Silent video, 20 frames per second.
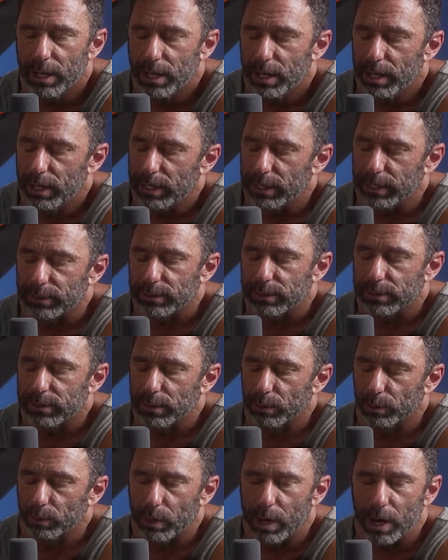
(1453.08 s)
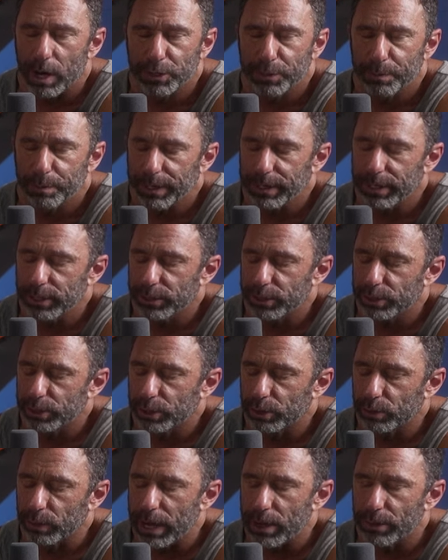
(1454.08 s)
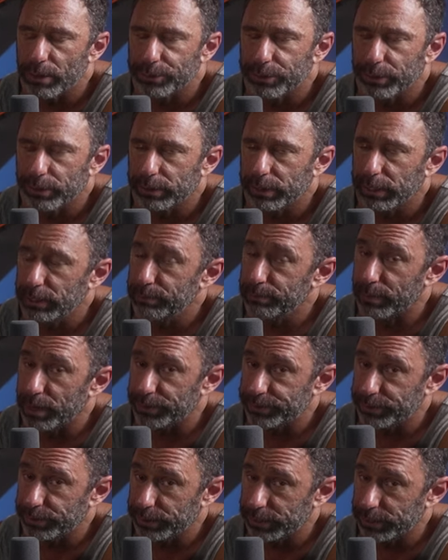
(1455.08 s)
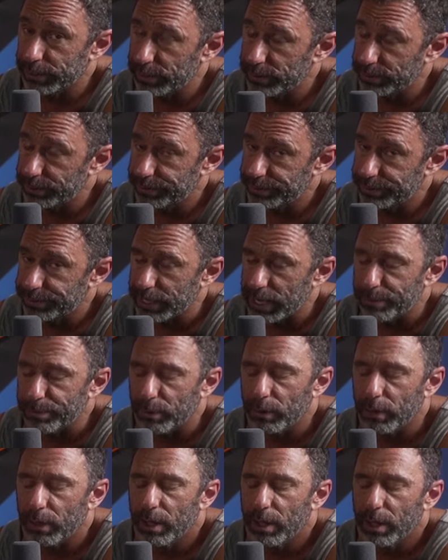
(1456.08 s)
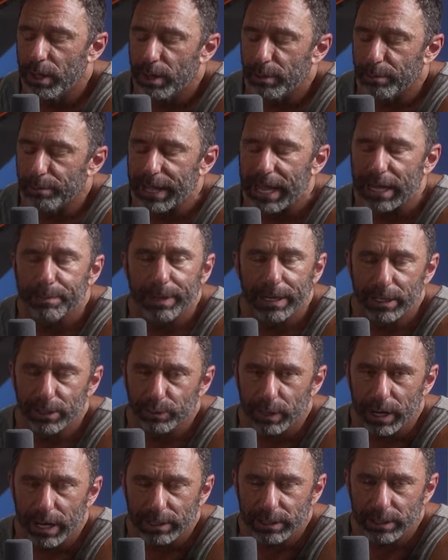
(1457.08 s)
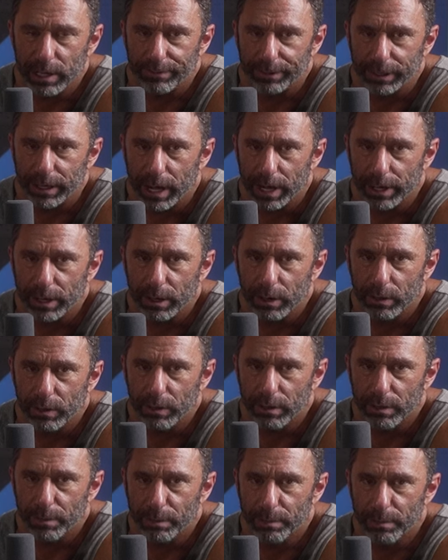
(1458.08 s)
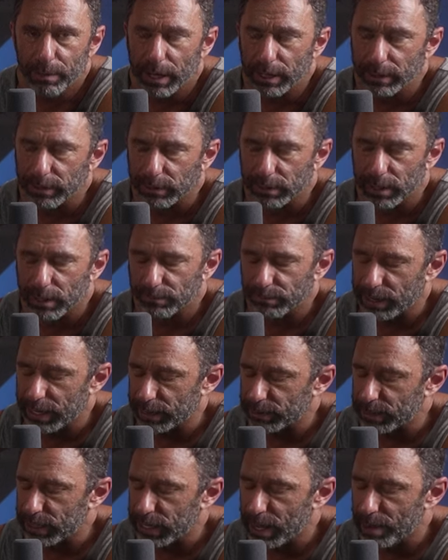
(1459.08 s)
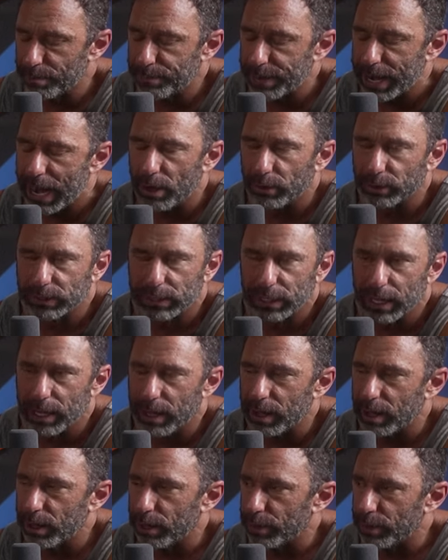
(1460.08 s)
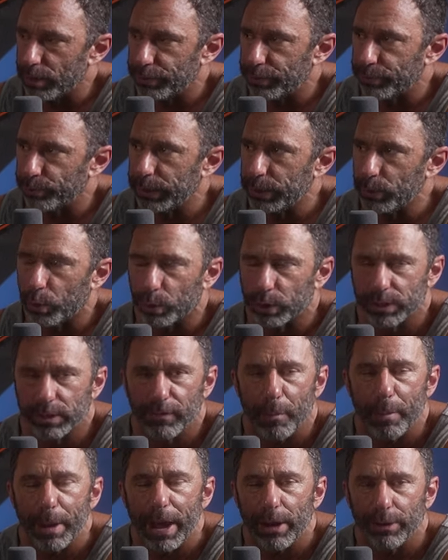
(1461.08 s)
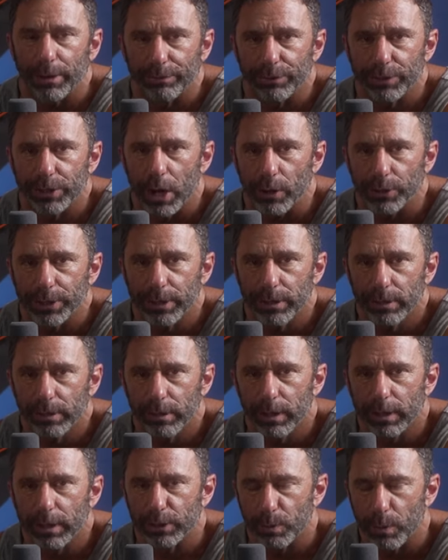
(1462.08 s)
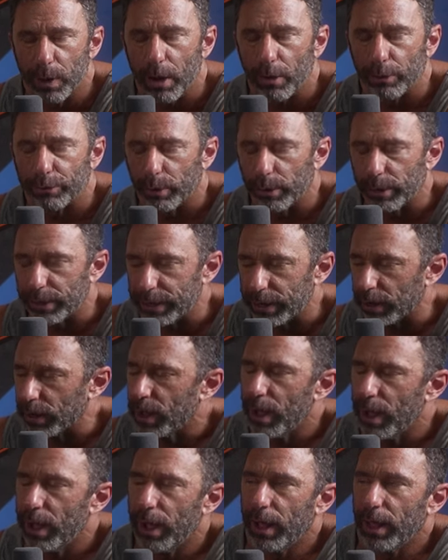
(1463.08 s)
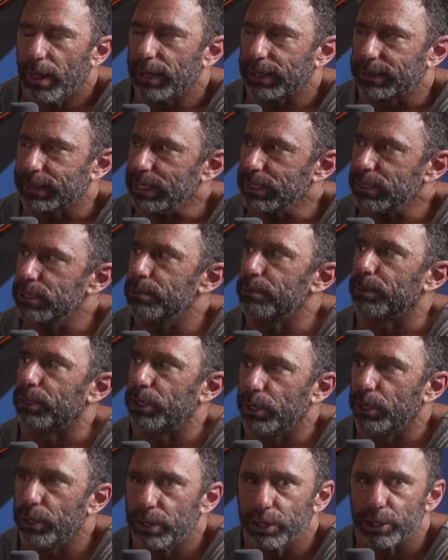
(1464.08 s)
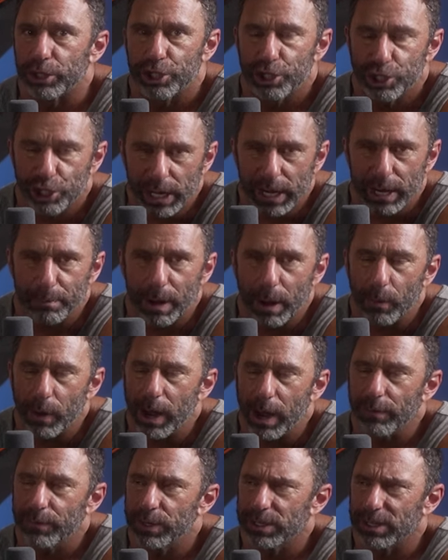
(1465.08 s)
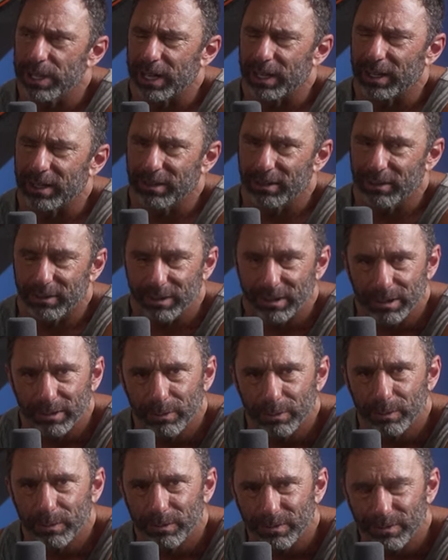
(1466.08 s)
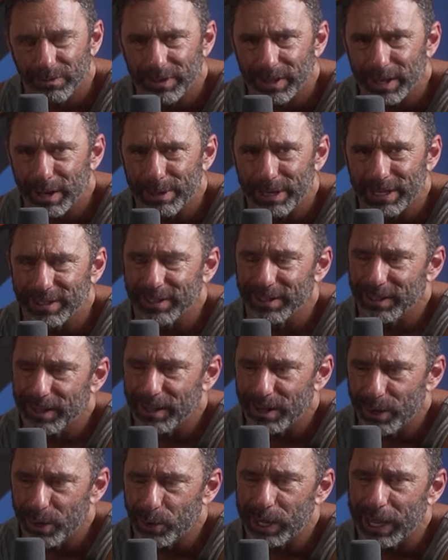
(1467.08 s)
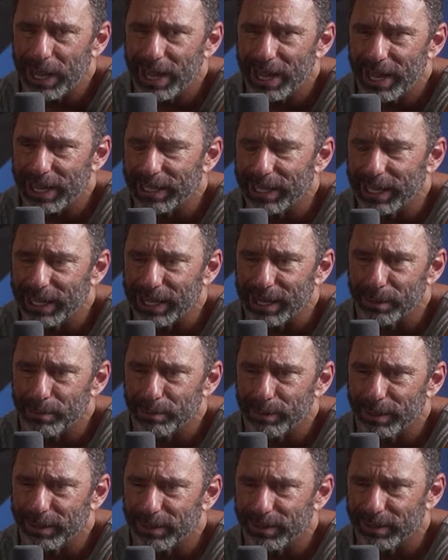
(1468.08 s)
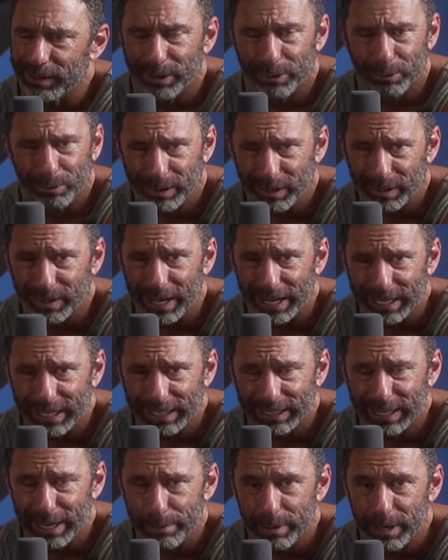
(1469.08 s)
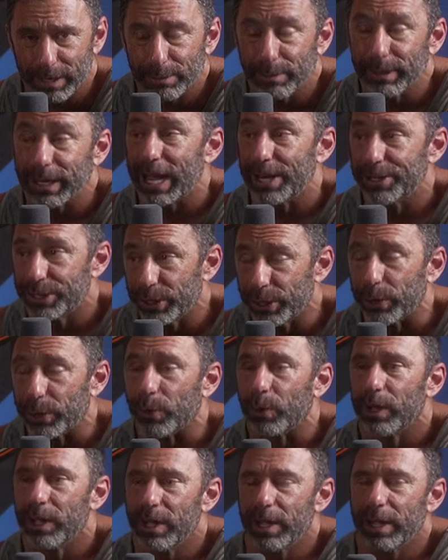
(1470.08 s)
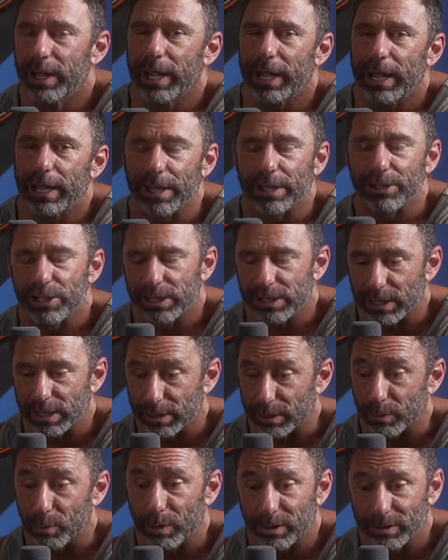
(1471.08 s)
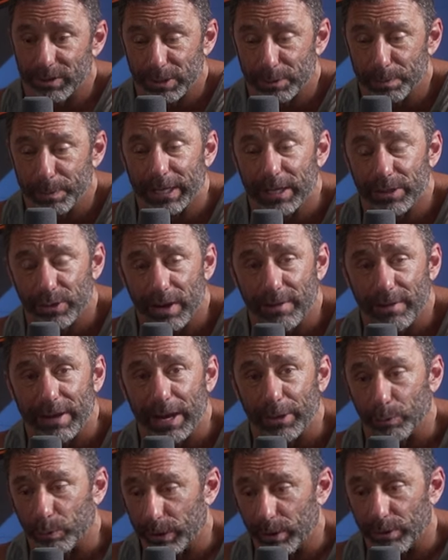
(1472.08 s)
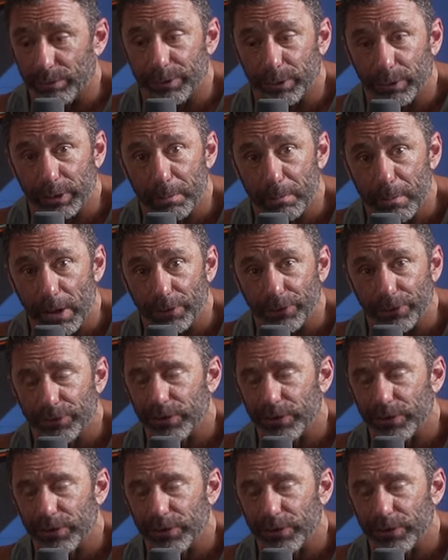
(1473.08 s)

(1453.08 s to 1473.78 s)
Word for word: It's raw spinach, ground turkey, mustard again, staple, black beans, rice, avocado, and uh, like about uh, three quarters of a pound of salt as well thrown in there. Like that's some good shit. My wife is like, you, I mean, okay, I get it, but you really like it that much? I'm like, I do. And then she says, like, well, it's just because you haven't had real food in months,